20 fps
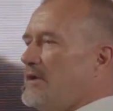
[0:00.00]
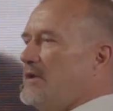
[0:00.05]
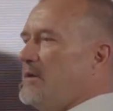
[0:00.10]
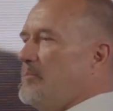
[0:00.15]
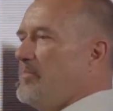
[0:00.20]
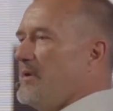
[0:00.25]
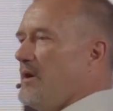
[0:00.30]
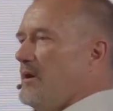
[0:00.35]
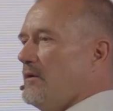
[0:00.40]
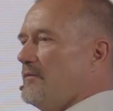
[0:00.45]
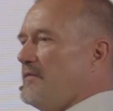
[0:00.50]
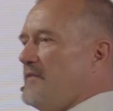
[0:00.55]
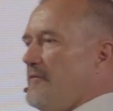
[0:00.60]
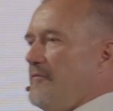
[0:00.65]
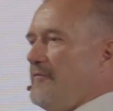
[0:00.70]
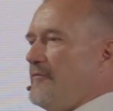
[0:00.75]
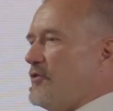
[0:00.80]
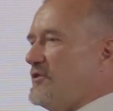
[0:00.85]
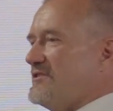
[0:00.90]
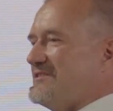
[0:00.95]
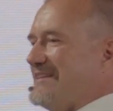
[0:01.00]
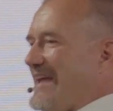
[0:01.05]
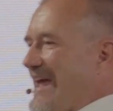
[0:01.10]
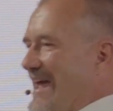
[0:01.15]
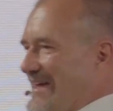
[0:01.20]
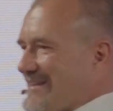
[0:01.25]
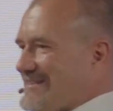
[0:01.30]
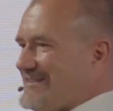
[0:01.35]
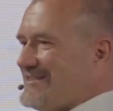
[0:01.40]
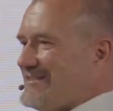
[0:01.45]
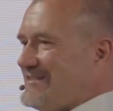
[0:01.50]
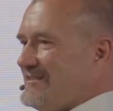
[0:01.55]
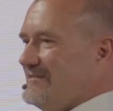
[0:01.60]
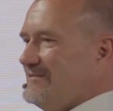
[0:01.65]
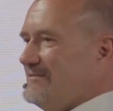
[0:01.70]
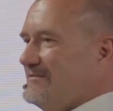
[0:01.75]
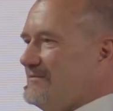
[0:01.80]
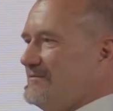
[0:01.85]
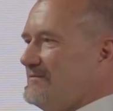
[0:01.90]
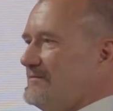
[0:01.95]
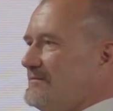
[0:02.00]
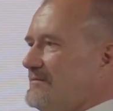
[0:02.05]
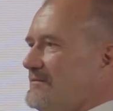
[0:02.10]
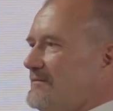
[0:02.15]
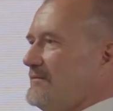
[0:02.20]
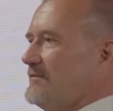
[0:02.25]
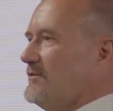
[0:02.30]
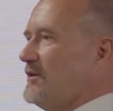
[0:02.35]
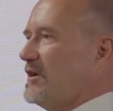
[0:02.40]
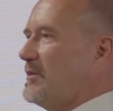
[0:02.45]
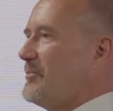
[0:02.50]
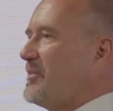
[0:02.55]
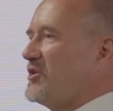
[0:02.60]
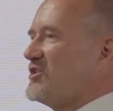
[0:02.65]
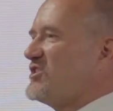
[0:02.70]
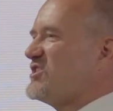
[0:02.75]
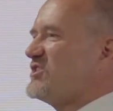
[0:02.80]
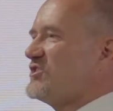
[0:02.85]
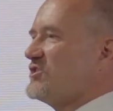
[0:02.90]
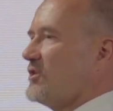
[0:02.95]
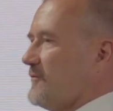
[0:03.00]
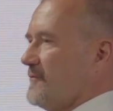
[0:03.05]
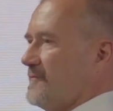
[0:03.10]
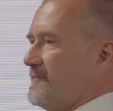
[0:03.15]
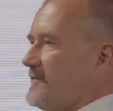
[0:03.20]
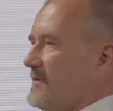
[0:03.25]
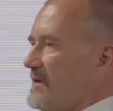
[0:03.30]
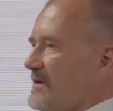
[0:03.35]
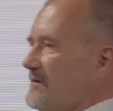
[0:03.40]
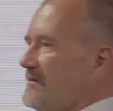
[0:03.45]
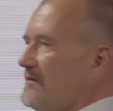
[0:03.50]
about the first S, not about software.